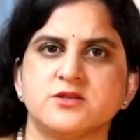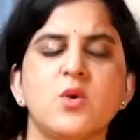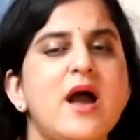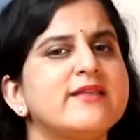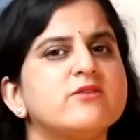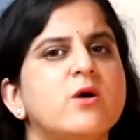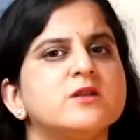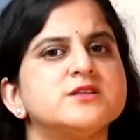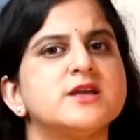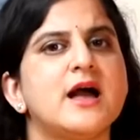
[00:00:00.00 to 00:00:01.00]
So I
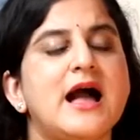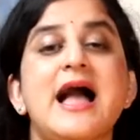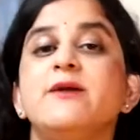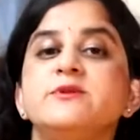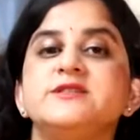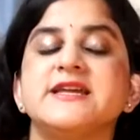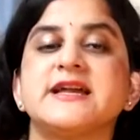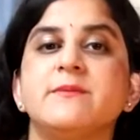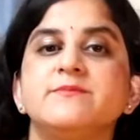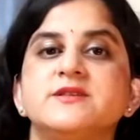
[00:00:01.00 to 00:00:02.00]
thought I will
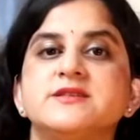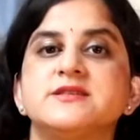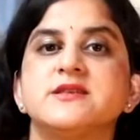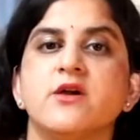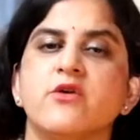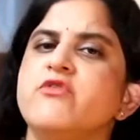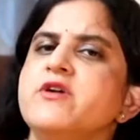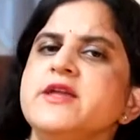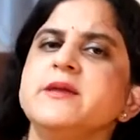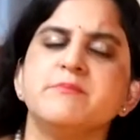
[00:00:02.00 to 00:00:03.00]
take up this
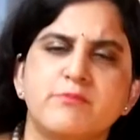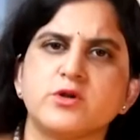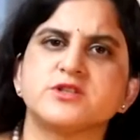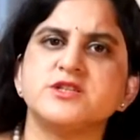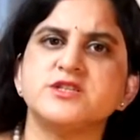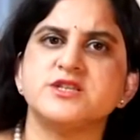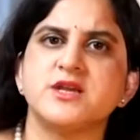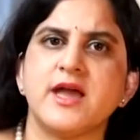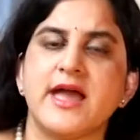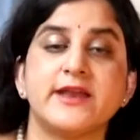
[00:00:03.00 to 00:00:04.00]
very important
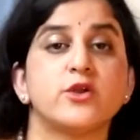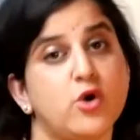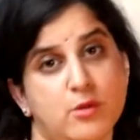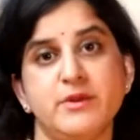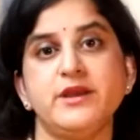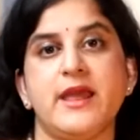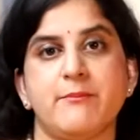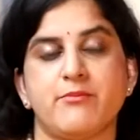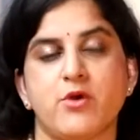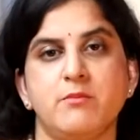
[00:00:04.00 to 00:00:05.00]
and common
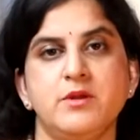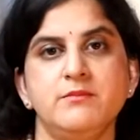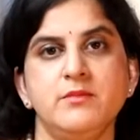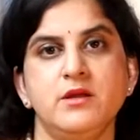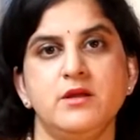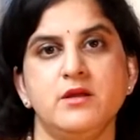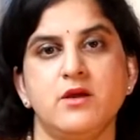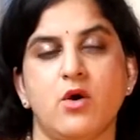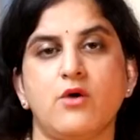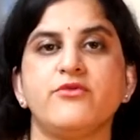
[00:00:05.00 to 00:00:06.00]
problem
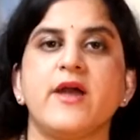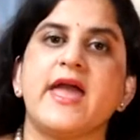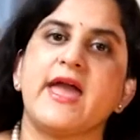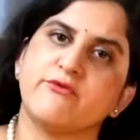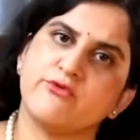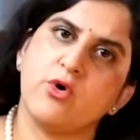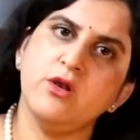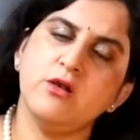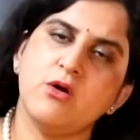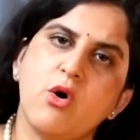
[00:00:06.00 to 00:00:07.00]
of hair
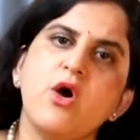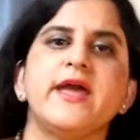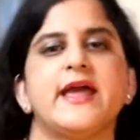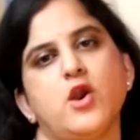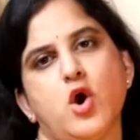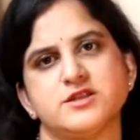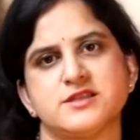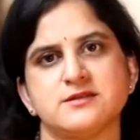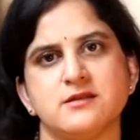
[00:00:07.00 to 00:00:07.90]
fall or hair loss.